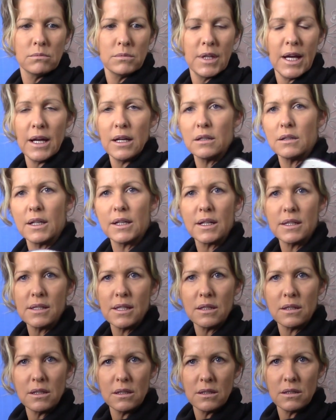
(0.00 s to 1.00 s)
yeah, like I
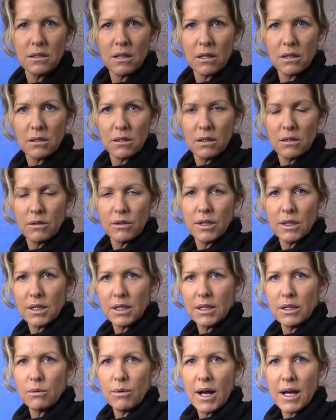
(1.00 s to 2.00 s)
said, the dark or the
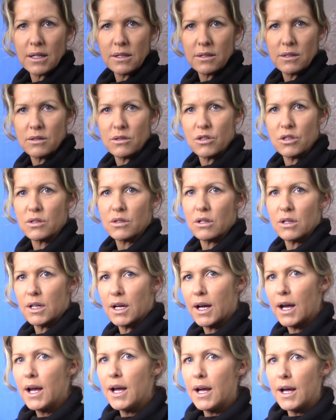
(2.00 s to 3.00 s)
clear wax is just
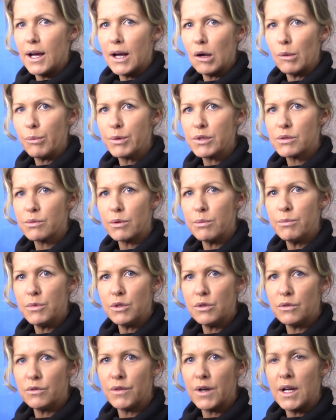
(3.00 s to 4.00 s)
gonna help us
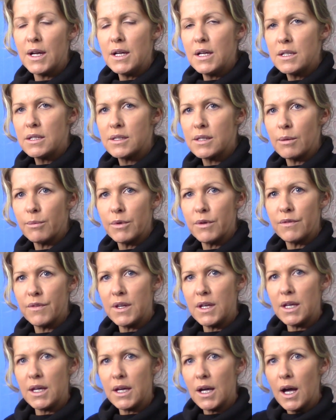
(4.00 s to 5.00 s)
remove some of
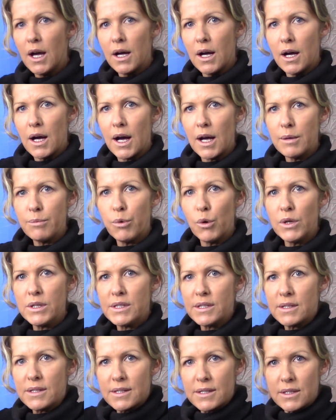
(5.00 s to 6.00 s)
the high
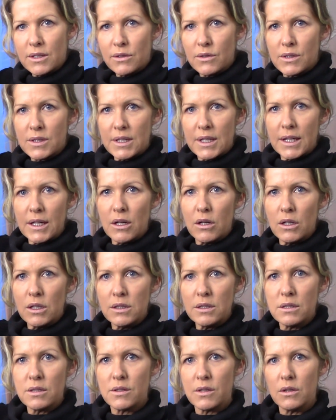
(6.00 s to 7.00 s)
points it's still sitting
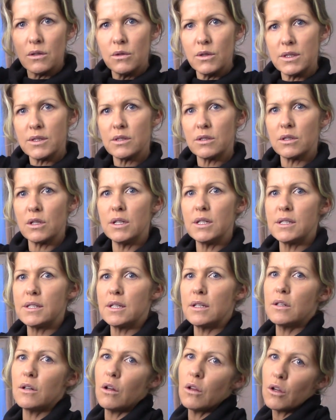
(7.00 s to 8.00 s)
on. So it's gonna
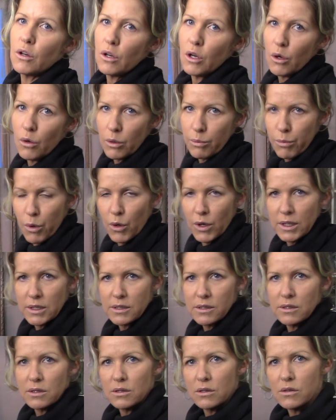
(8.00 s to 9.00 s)
sit in all our lower
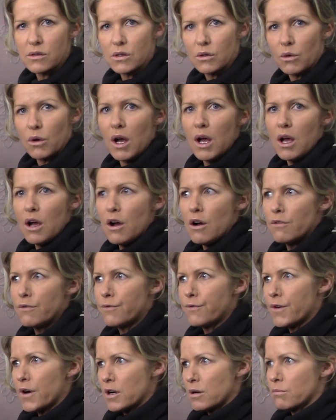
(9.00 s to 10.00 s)
points. So
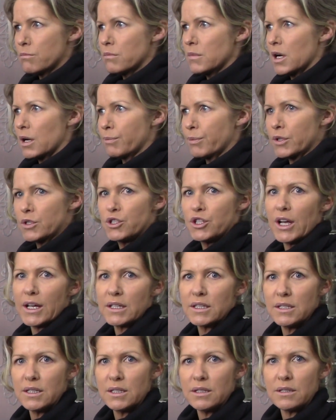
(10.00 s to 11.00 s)
from a
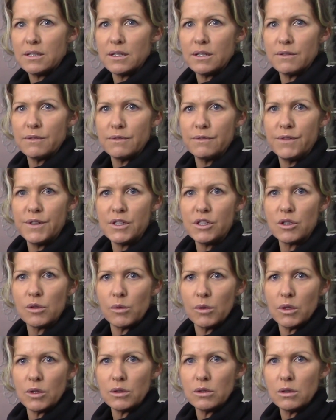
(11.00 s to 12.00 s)
projected
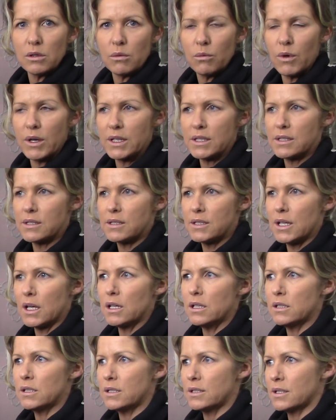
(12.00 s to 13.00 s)
visual, what it's
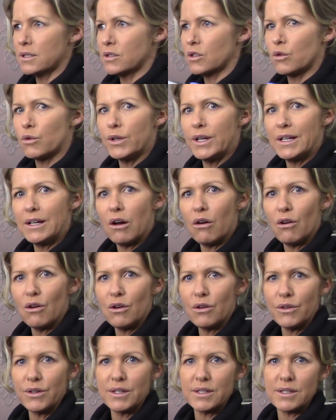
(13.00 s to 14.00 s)
done is it's create
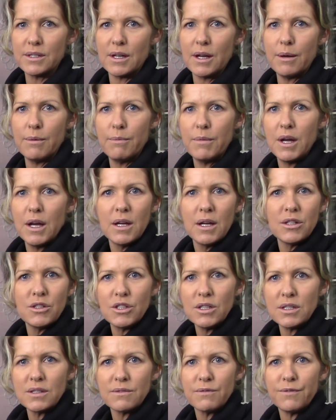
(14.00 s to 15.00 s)
all this
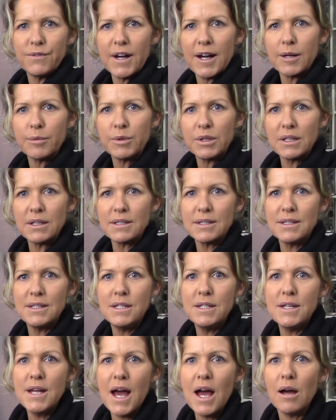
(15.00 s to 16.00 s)
just fabulous
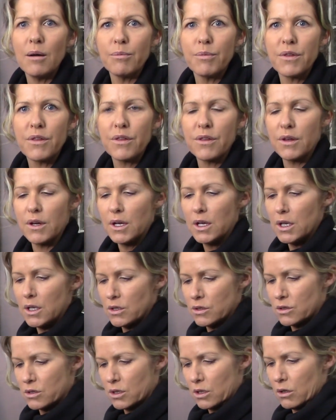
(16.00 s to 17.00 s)
depth.
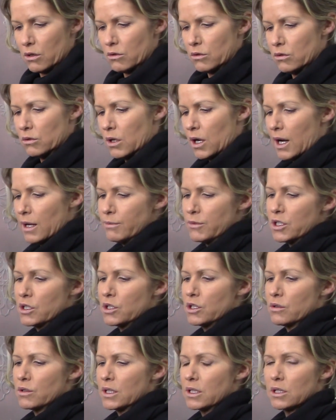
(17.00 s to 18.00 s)
So I'm
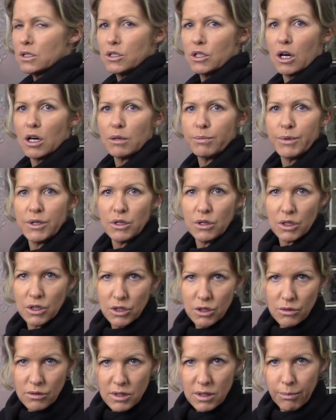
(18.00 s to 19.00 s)
just using the dark, but you can
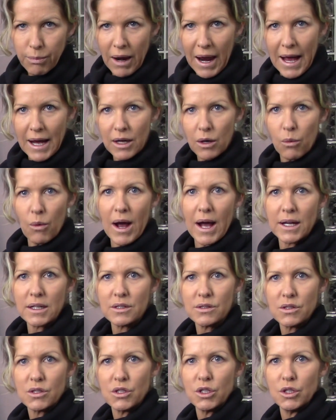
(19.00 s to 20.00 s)
use the black
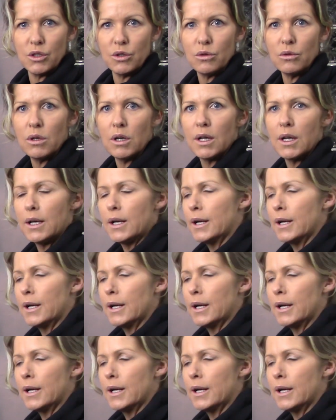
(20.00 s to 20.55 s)
wax too.